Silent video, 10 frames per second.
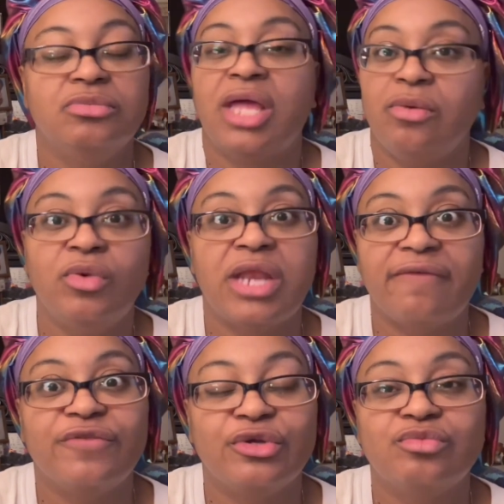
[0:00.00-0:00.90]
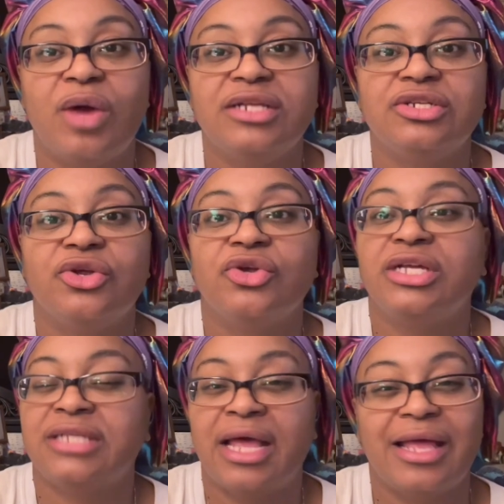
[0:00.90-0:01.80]
like when I first watching her
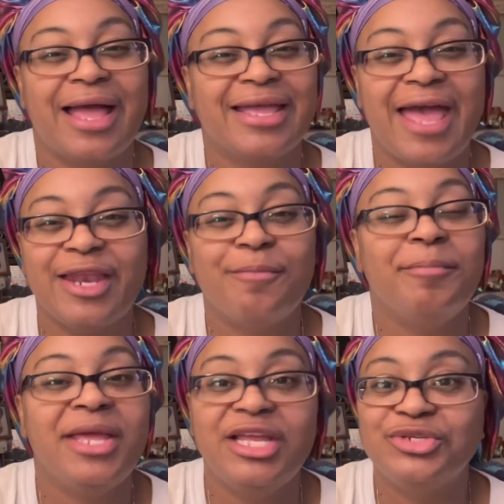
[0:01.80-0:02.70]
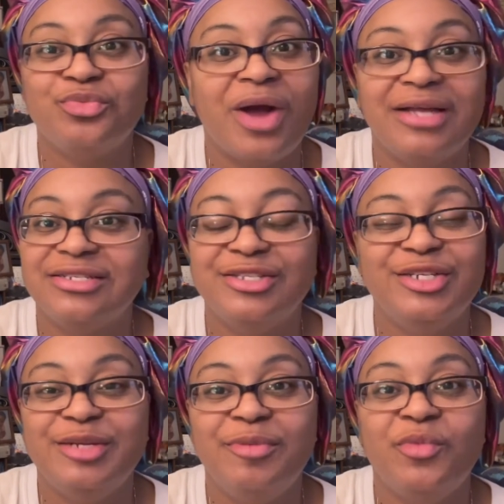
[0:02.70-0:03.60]
because I, I kind of binge watch a
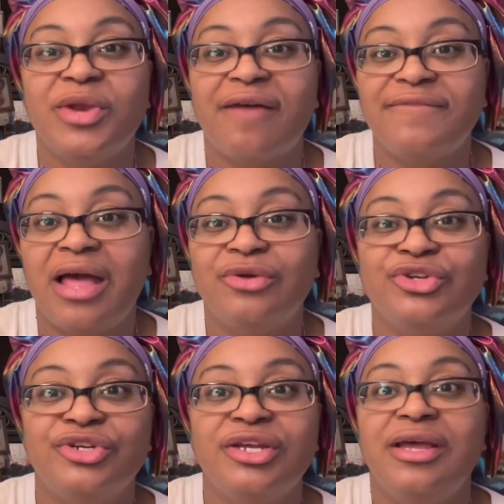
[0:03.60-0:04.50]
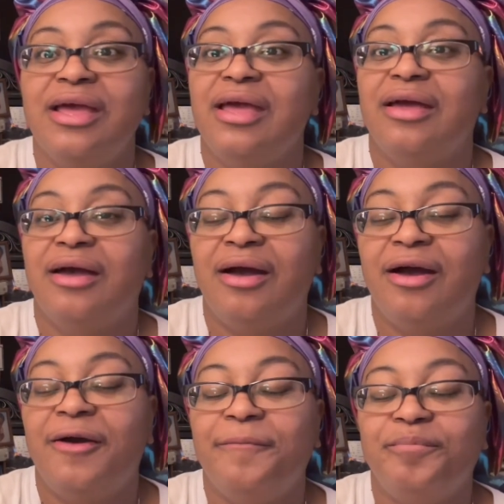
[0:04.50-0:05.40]
little bit. When I found her,
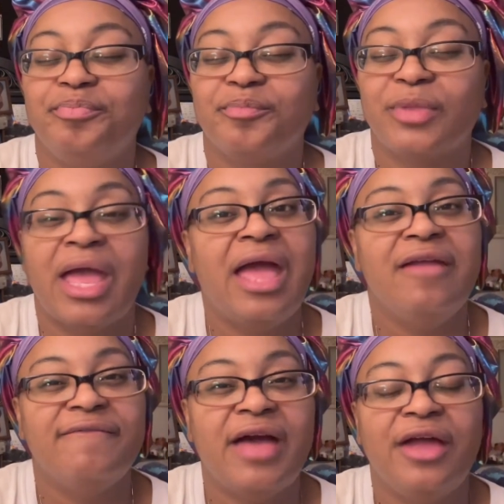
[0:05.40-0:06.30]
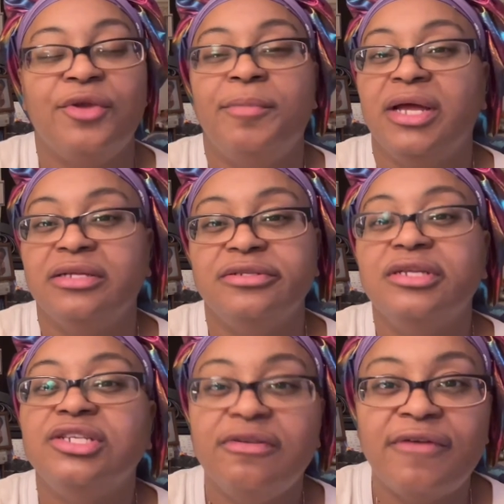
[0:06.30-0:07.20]
um, I ain't found her, but
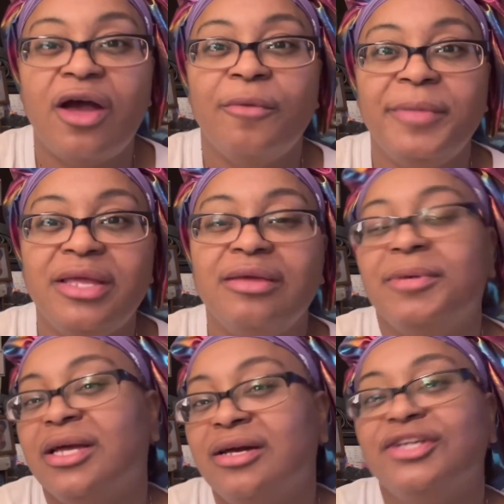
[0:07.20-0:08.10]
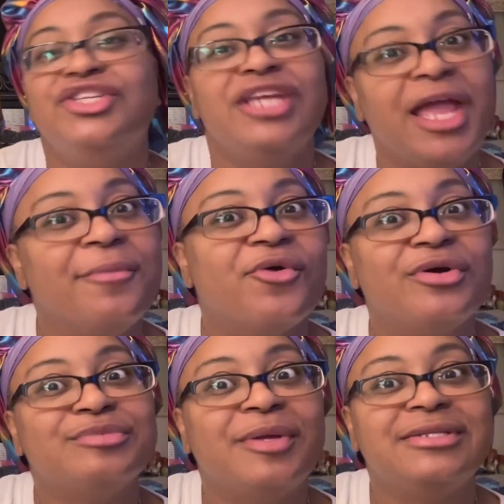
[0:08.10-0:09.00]
she found me because she came
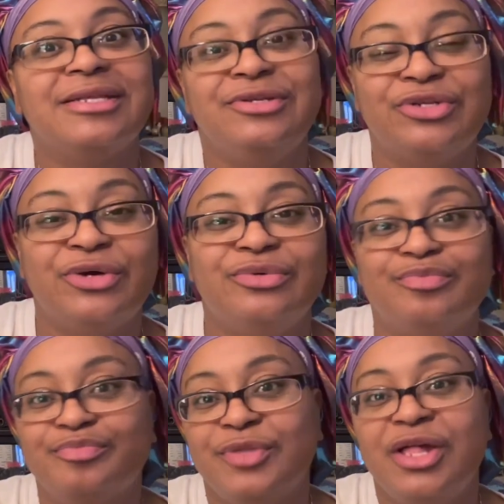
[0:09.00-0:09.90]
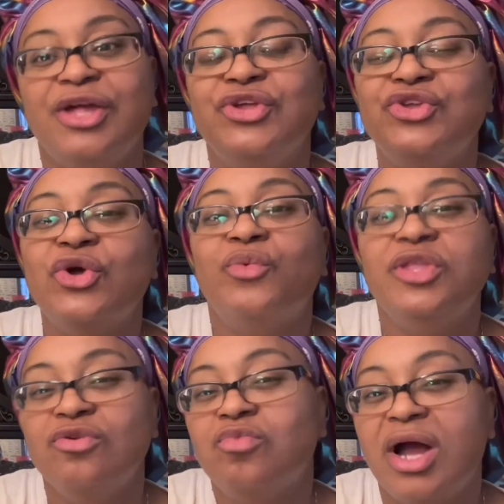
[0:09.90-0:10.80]
across my, you know, you know
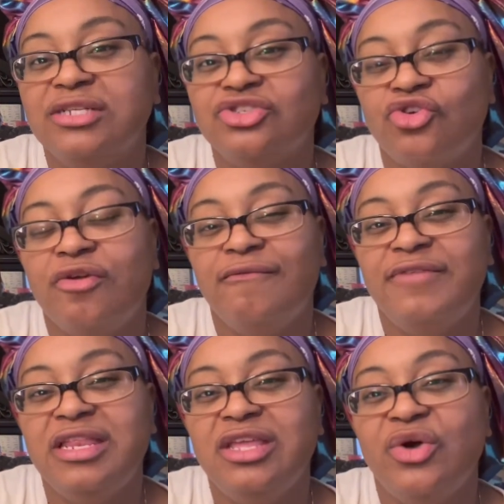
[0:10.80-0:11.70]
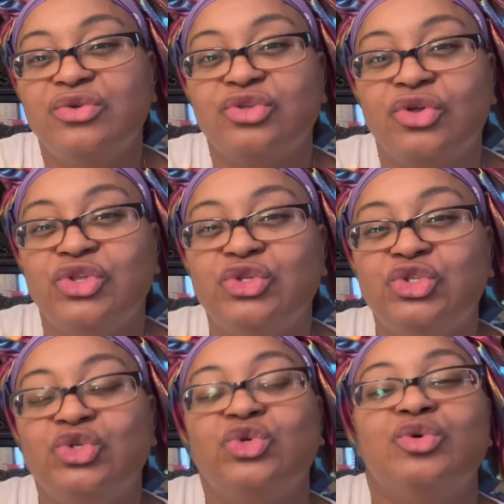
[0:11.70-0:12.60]
when you watch certain videos on
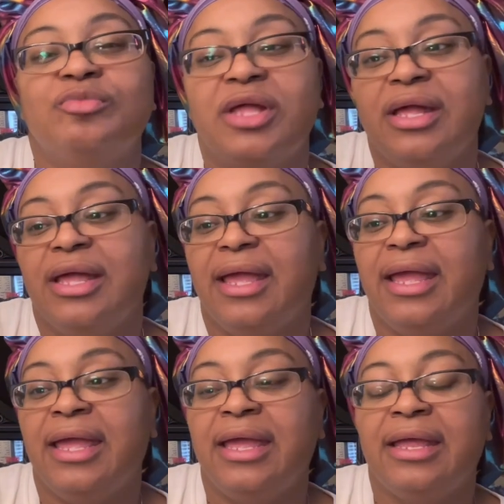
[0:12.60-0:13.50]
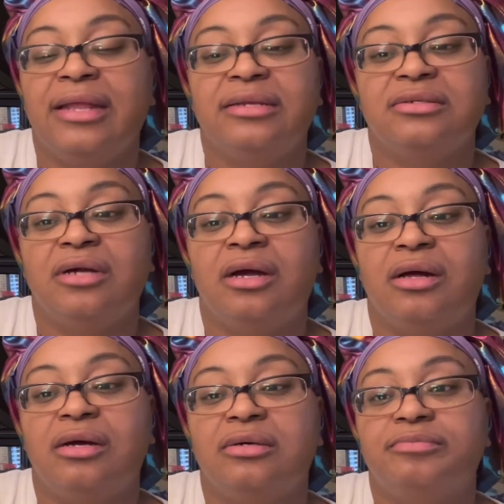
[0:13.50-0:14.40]
YouTube and
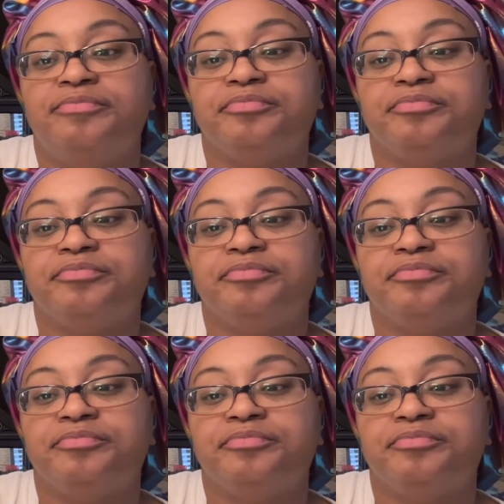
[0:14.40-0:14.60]
um,